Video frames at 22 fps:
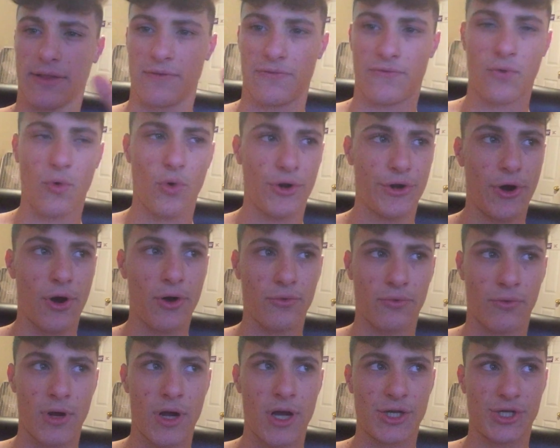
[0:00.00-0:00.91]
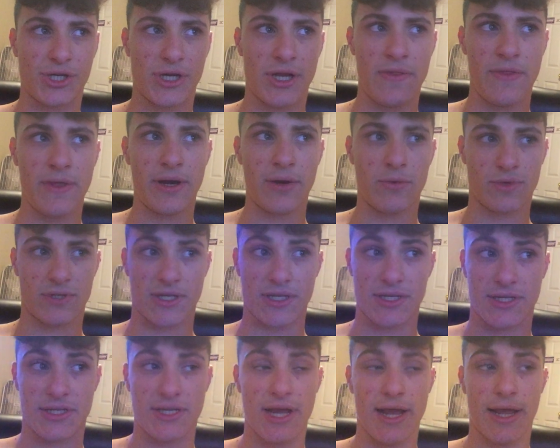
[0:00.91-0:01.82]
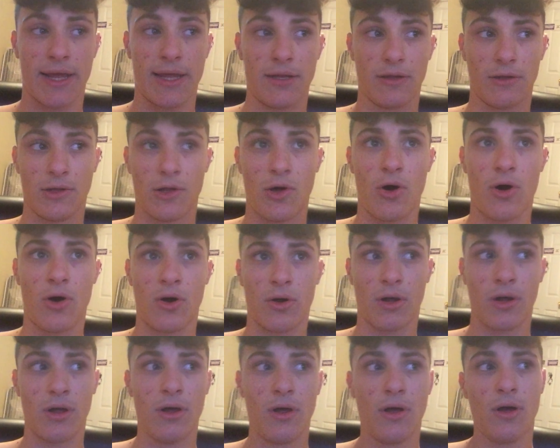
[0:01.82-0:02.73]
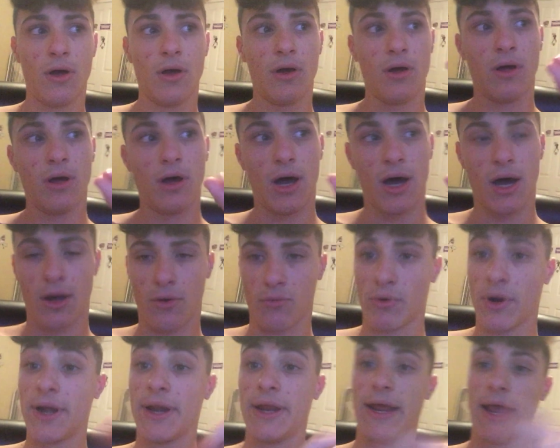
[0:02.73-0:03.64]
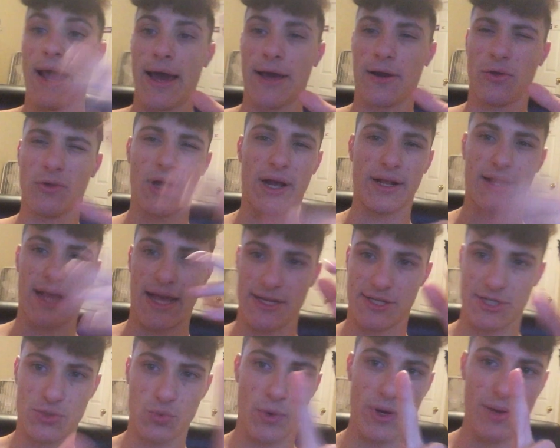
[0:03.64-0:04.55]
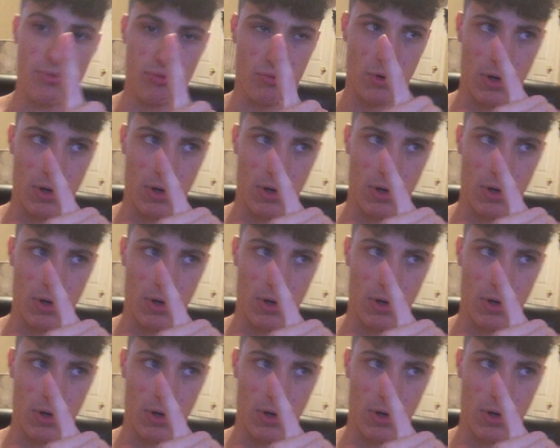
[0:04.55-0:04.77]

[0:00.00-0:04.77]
like the 4-yard rush, and then it was the second long run he had on like that sweep